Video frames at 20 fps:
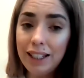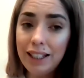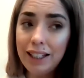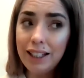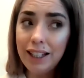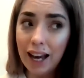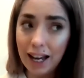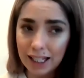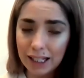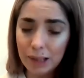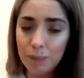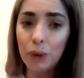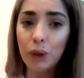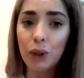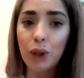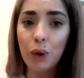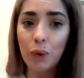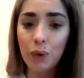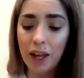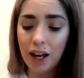"Yes,
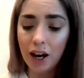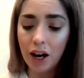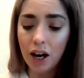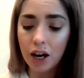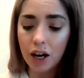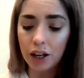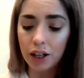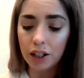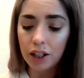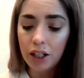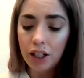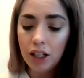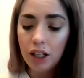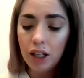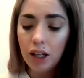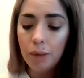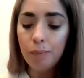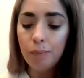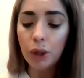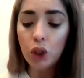Bruno, they are.
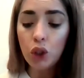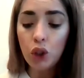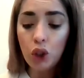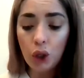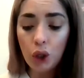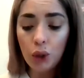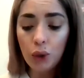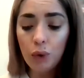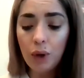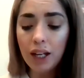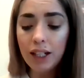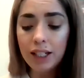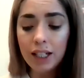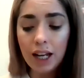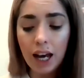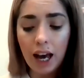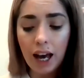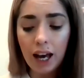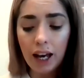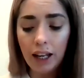But you and
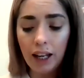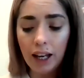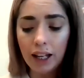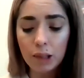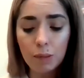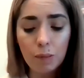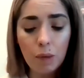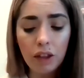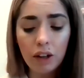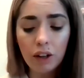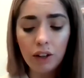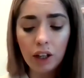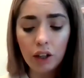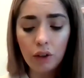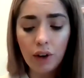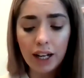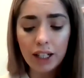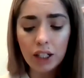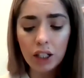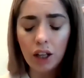I and mother and
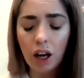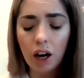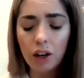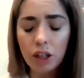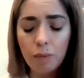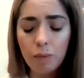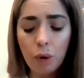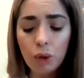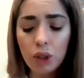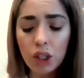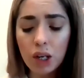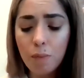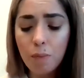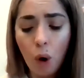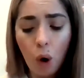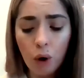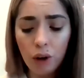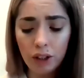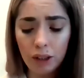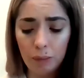Gretel are the most
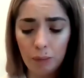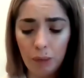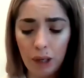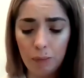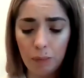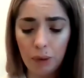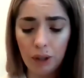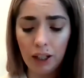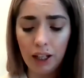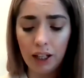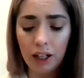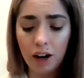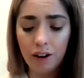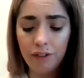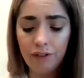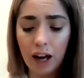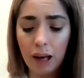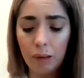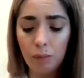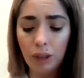important people in our
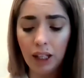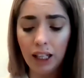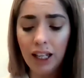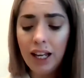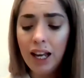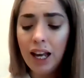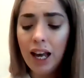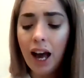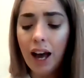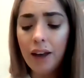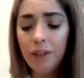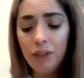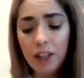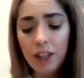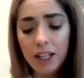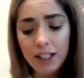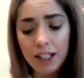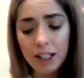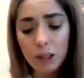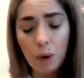family, and
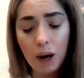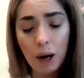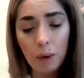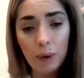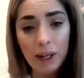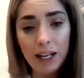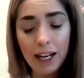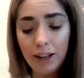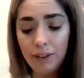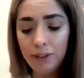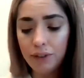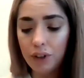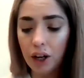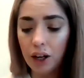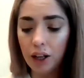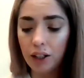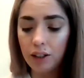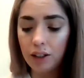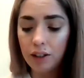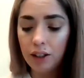this is where we live
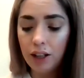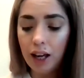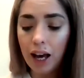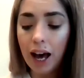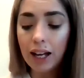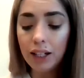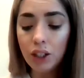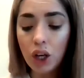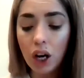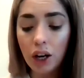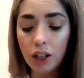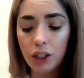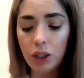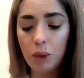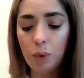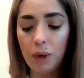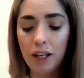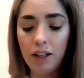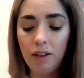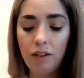now, at
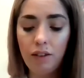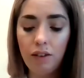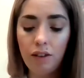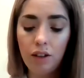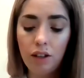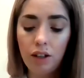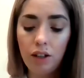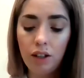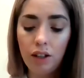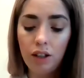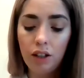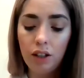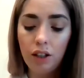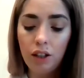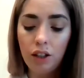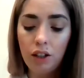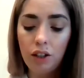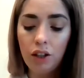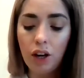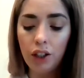Outwith.
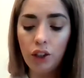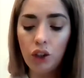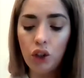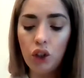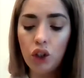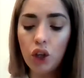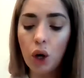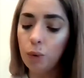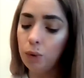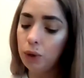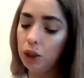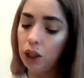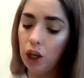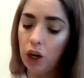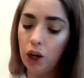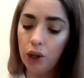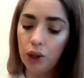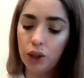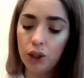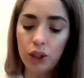Now, don't
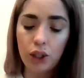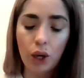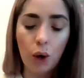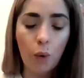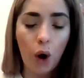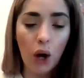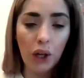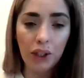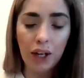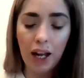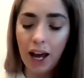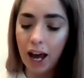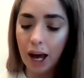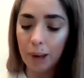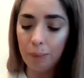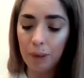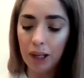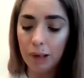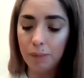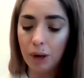look so
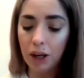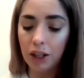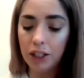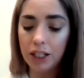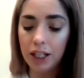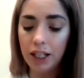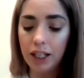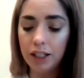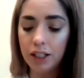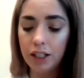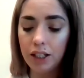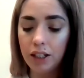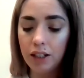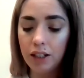unhappy about it,"